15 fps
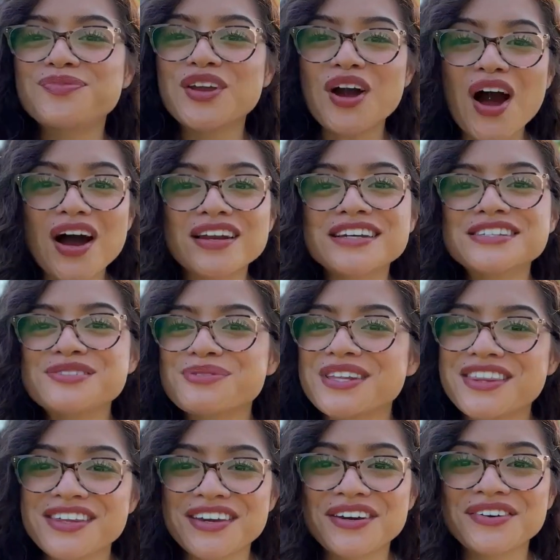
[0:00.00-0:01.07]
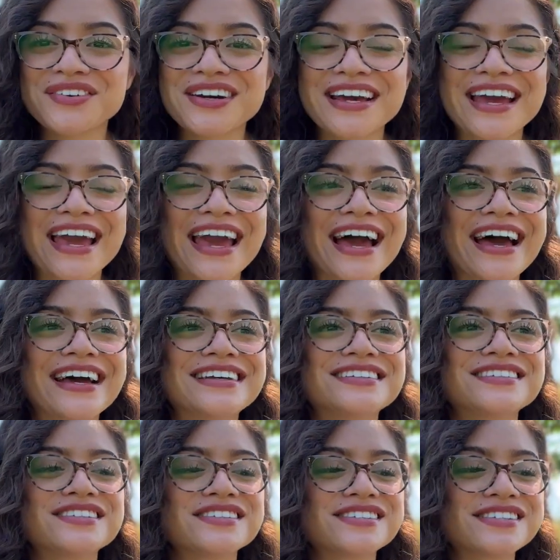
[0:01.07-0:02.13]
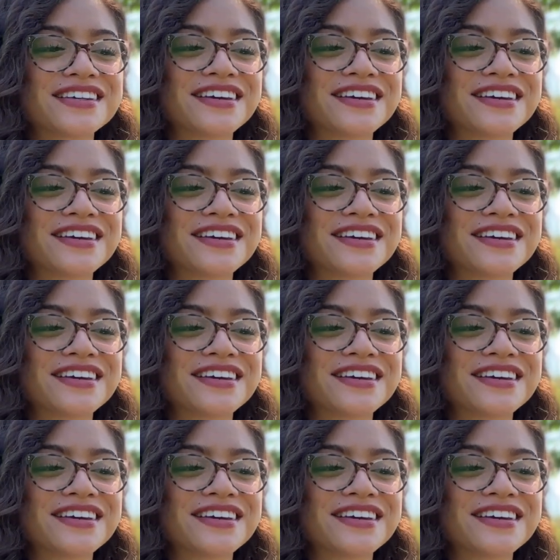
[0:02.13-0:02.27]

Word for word: God is with you, and